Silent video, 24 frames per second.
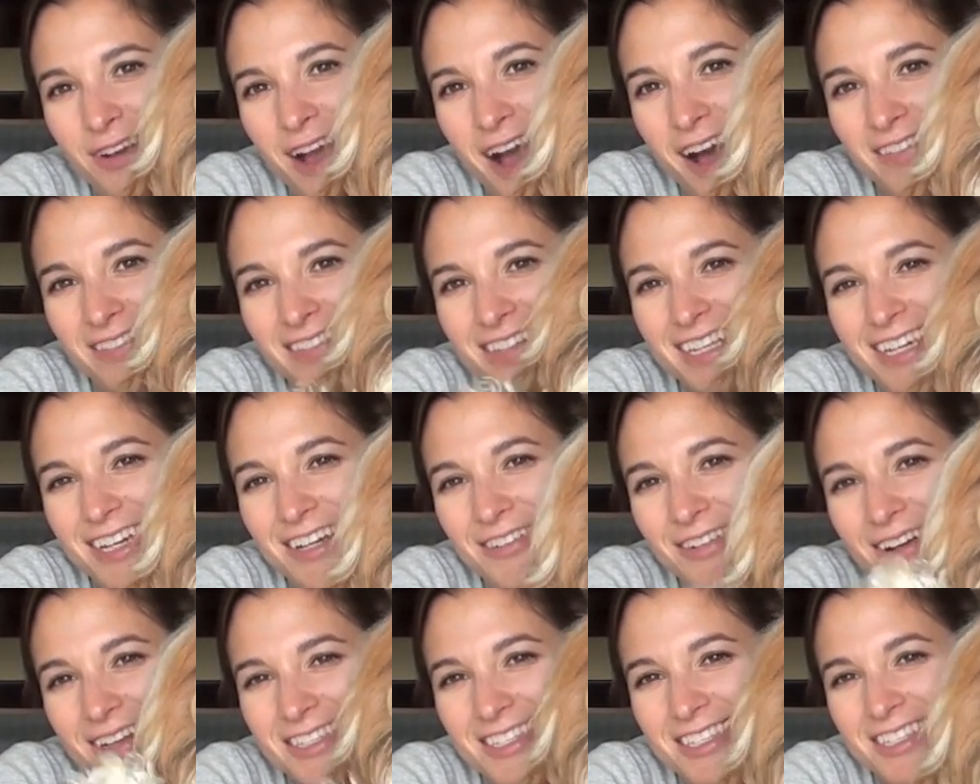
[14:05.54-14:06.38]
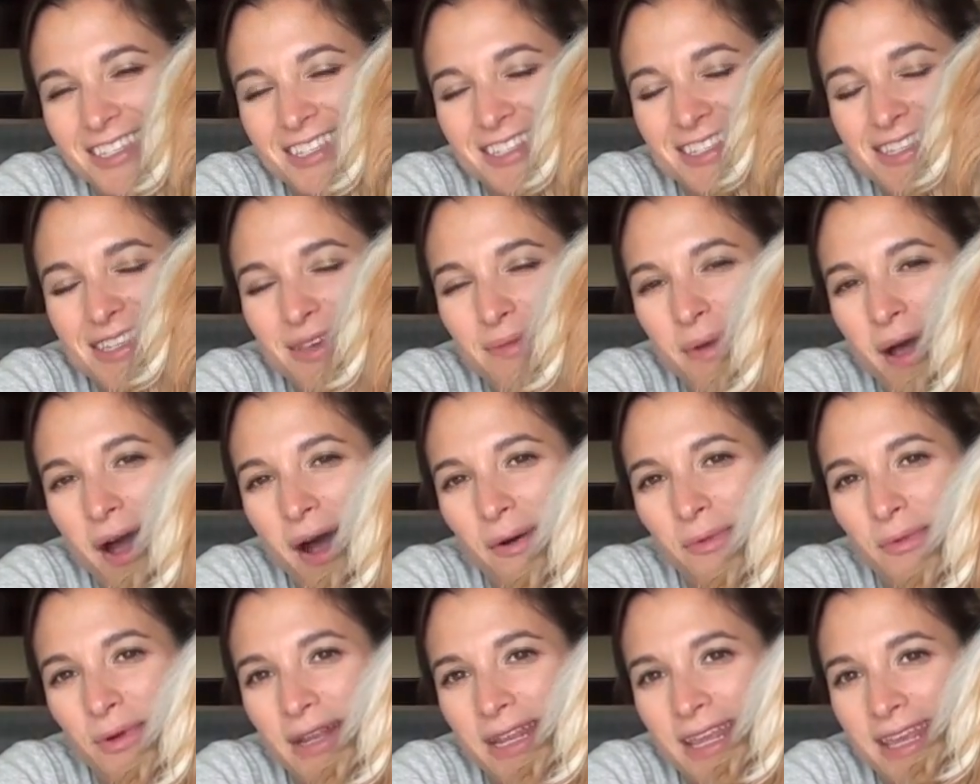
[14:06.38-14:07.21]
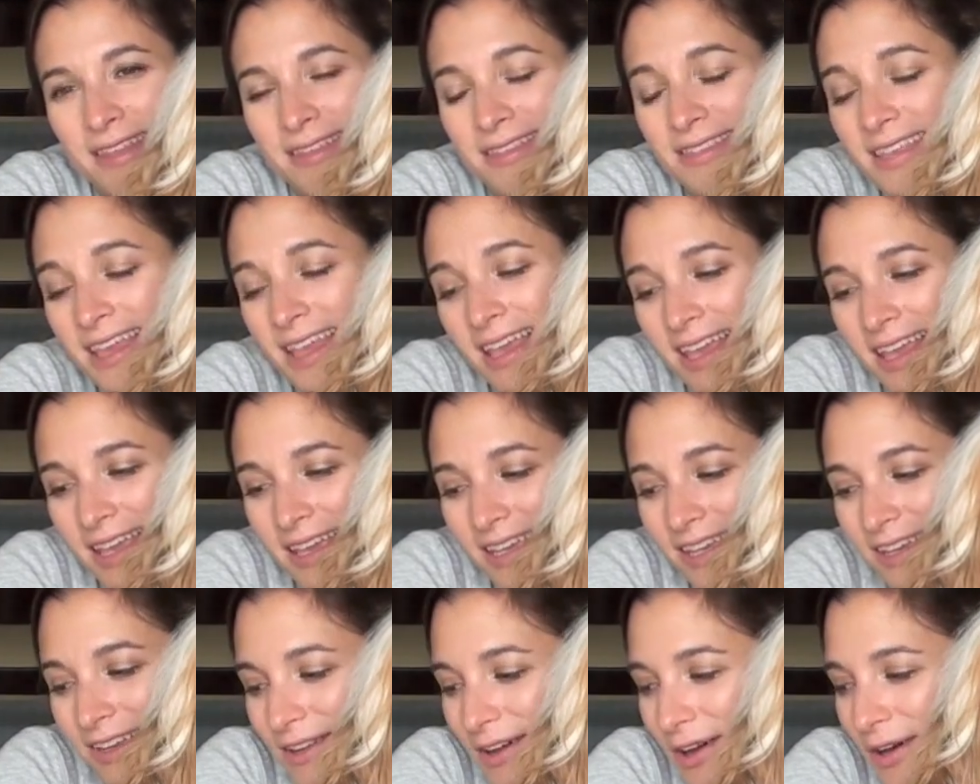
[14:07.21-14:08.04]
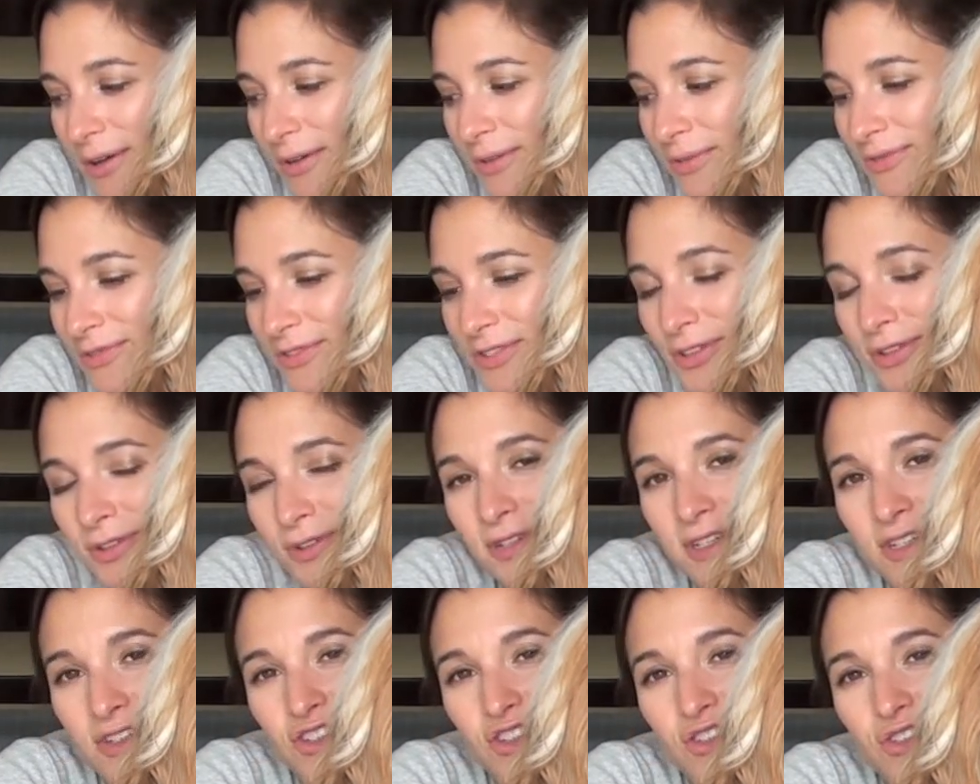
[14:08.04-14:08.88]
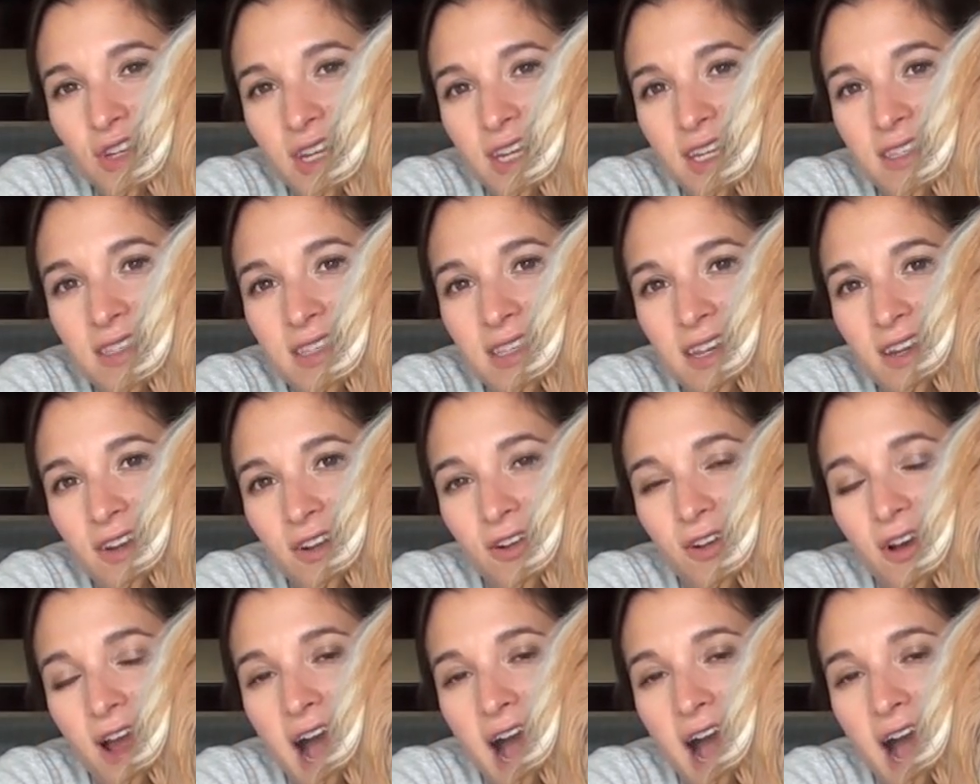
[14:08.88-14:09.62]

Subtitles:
have any questions about Winnie's, food and treats and her